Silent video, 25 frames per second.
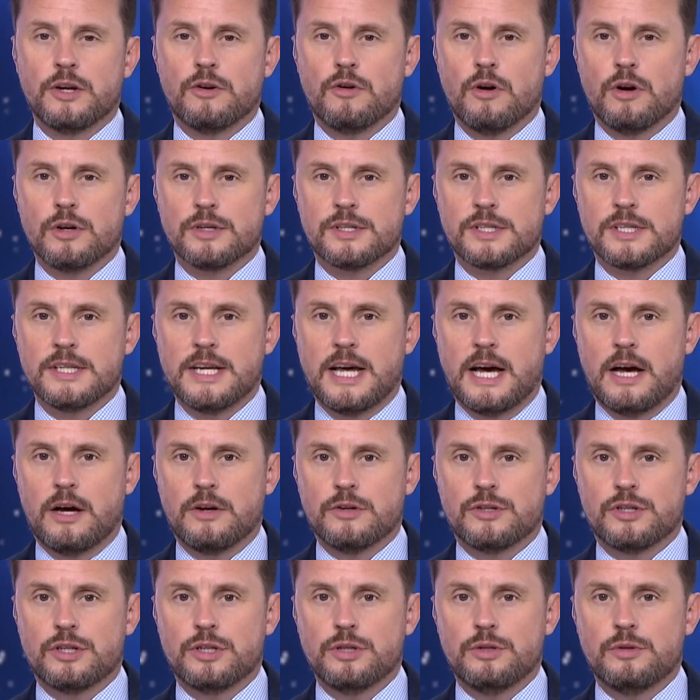across now
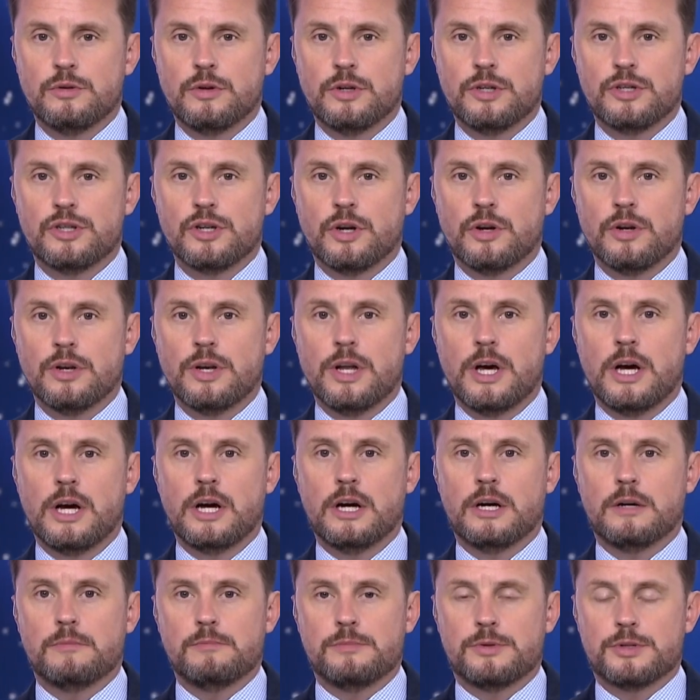to John
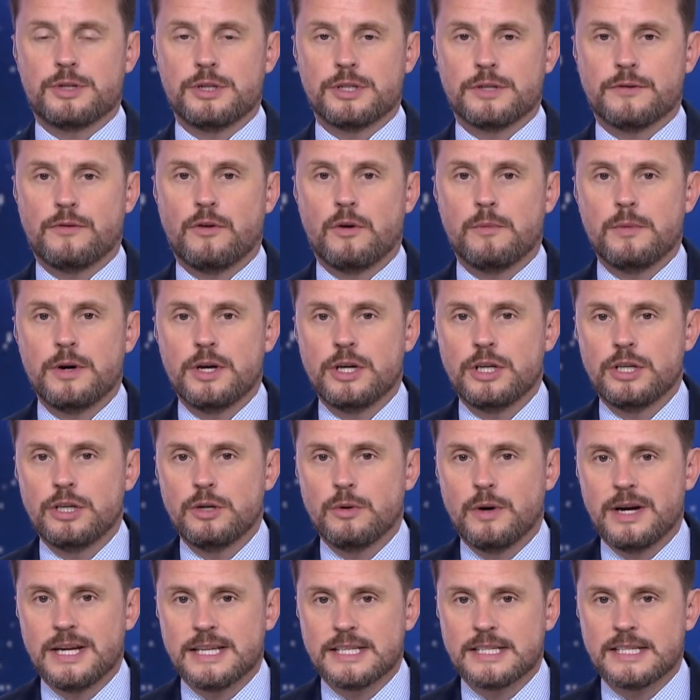Herbst, who's a former
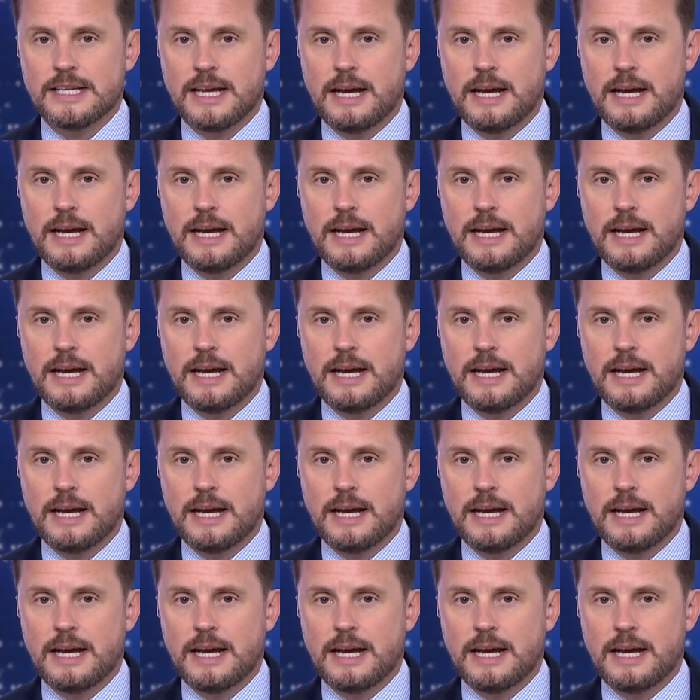US